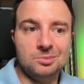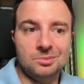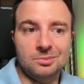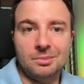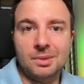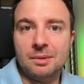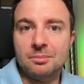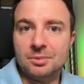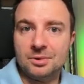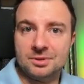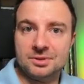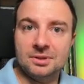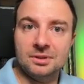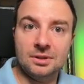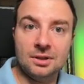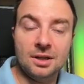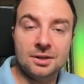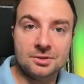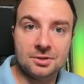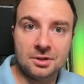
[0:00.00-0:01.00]
members in
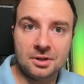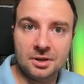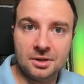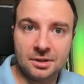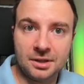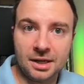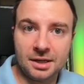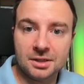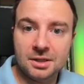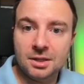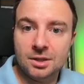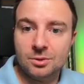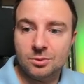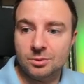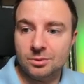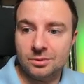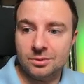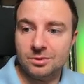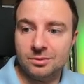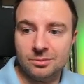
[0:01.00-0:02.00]
the cluster here that
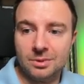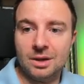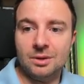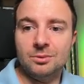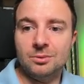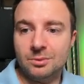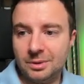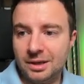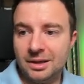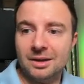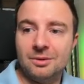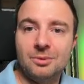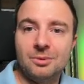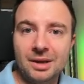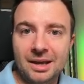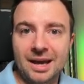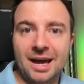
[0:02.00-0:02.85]
well we we